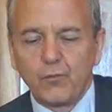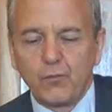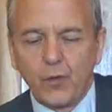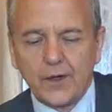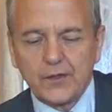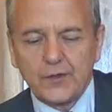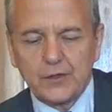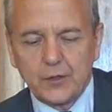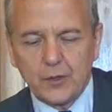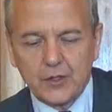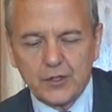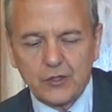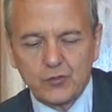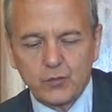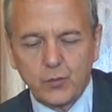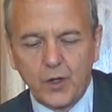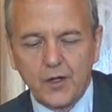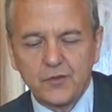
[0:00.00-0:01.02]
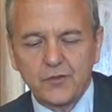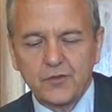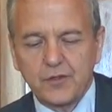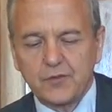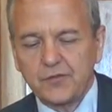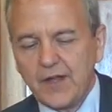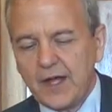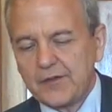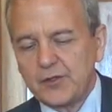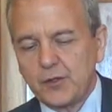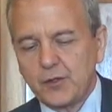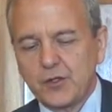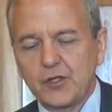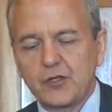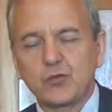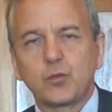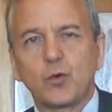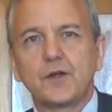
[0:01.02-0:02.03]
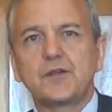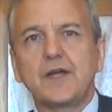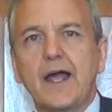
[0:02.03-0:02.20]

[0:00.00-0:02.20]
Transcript: one of the earliest ones, if not the earliest one,